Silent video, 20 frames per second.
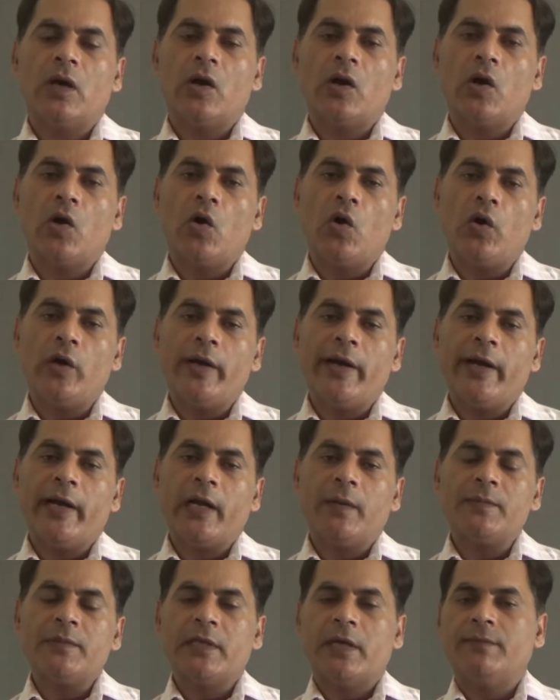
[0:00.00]
all
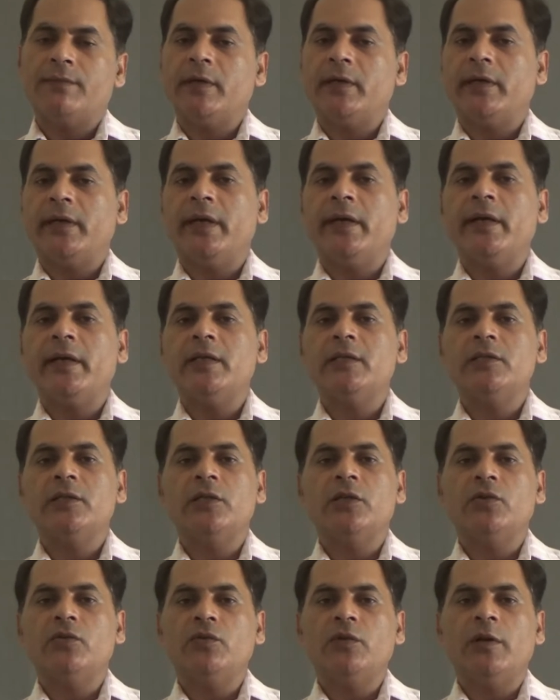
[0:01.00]
atoms have the
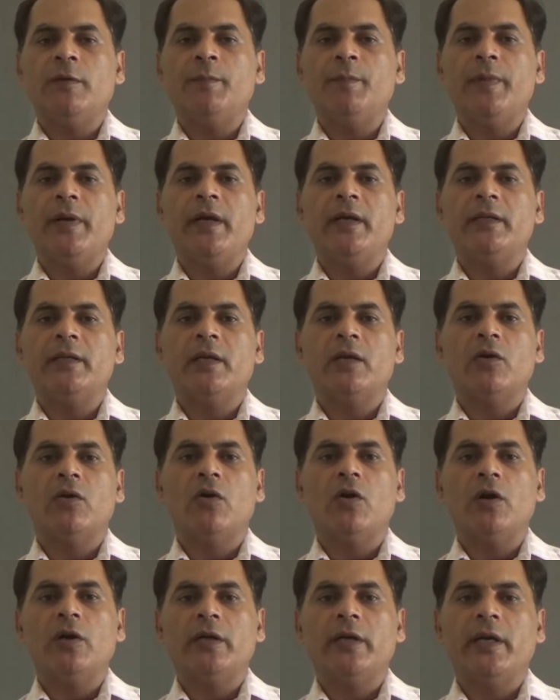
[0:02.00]
tendency to complete their
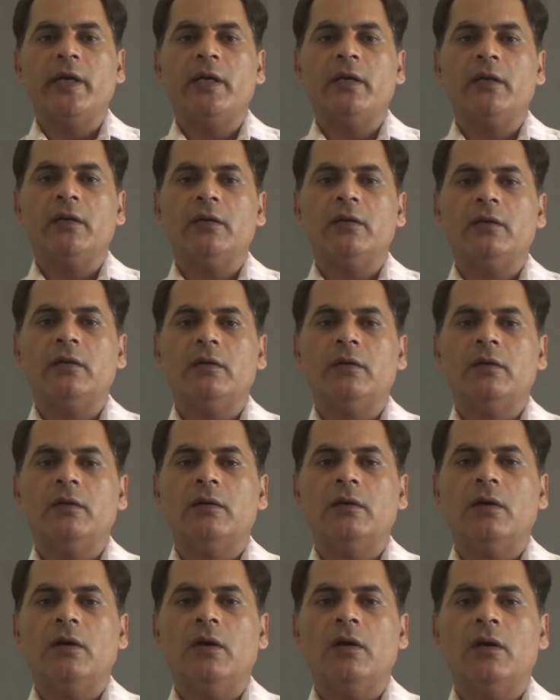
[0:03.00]
octet.
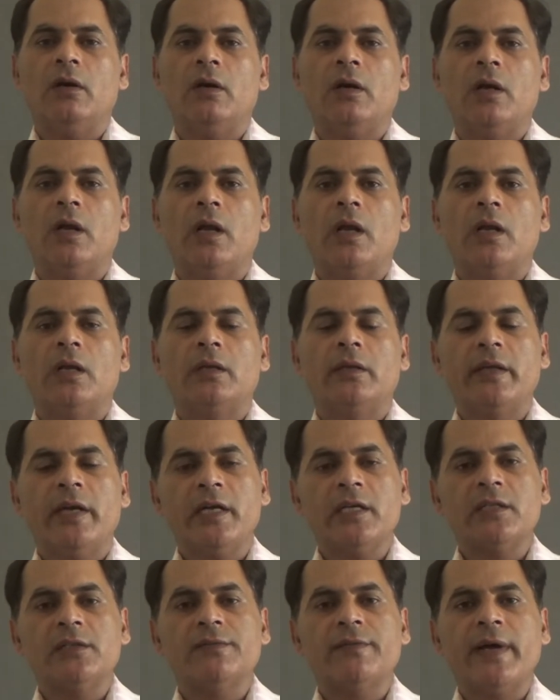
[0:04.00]

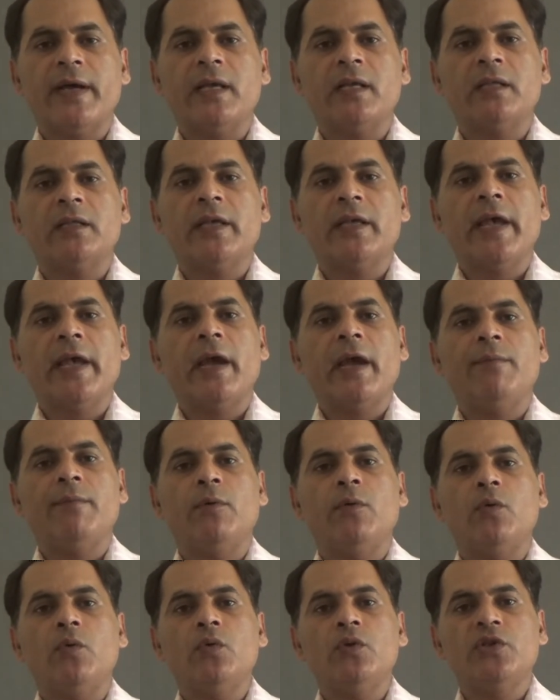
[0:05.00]
That's why they
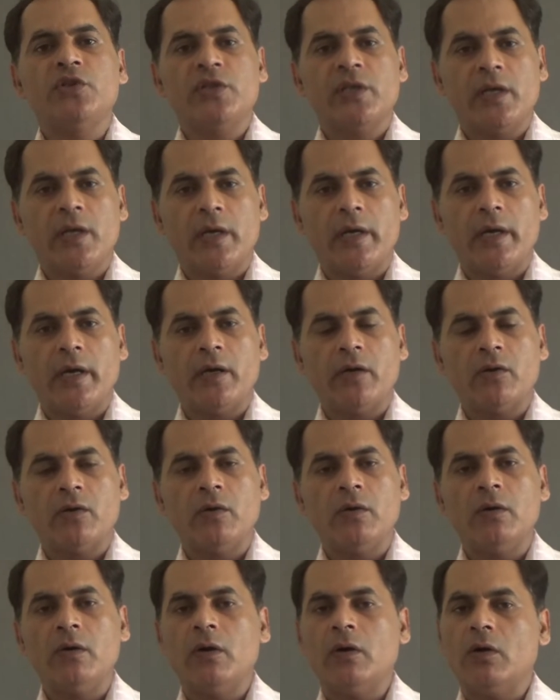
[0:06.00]
have to share
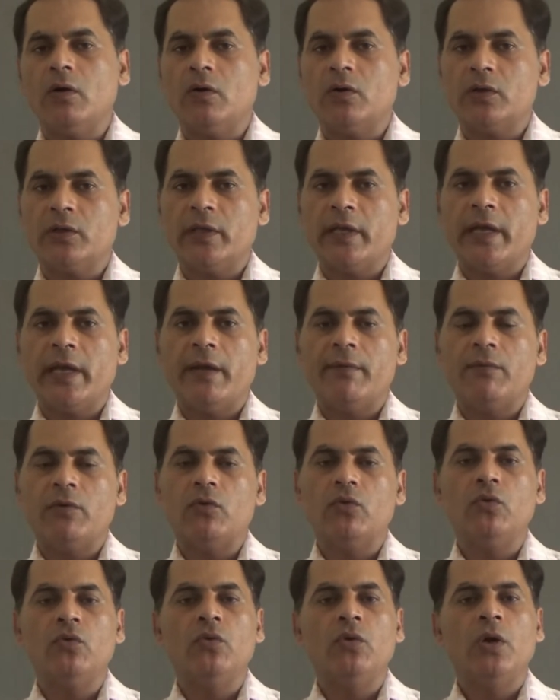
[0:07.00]
electron or they have
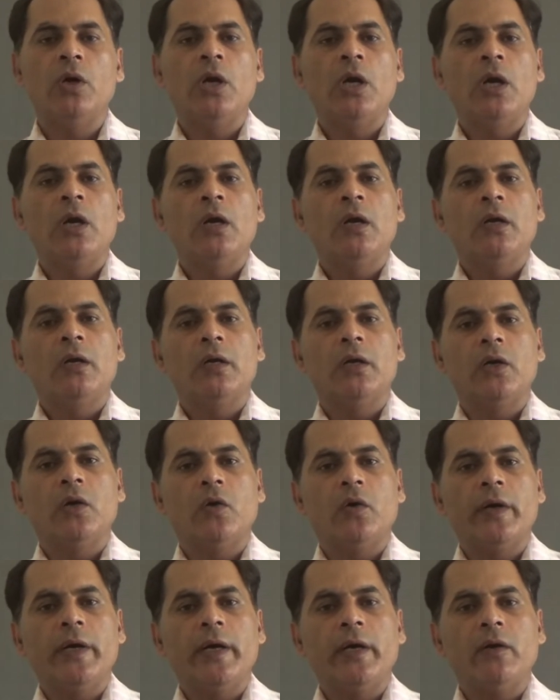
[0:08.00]
to
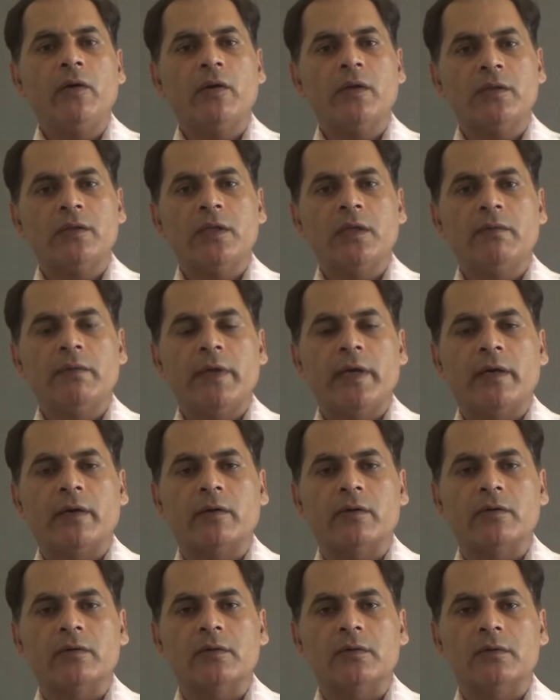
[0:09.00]
donate or receive
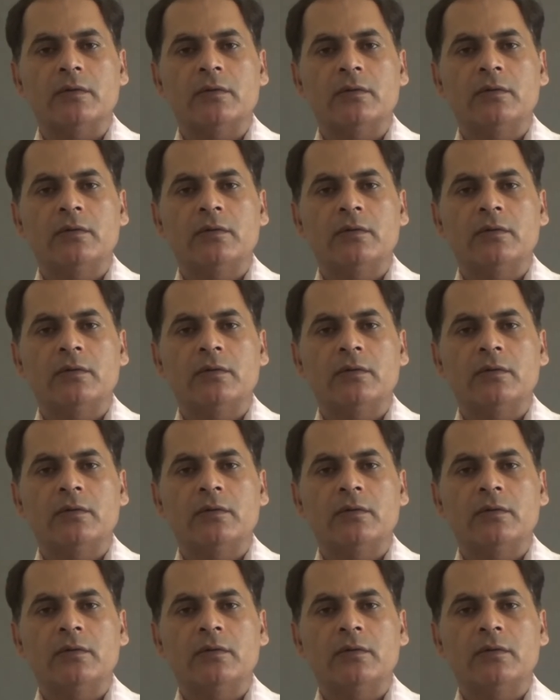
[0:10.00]
electrons.